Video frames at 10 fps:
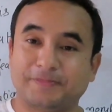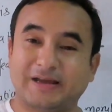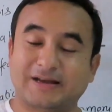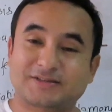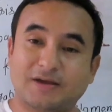
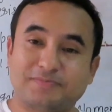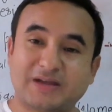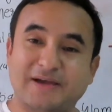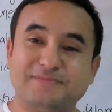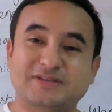that
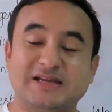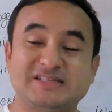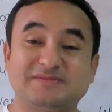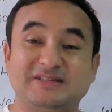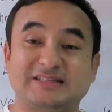sometimes
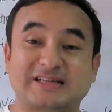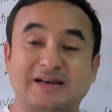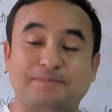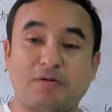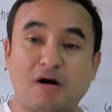antibody
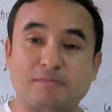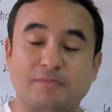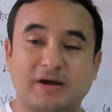can form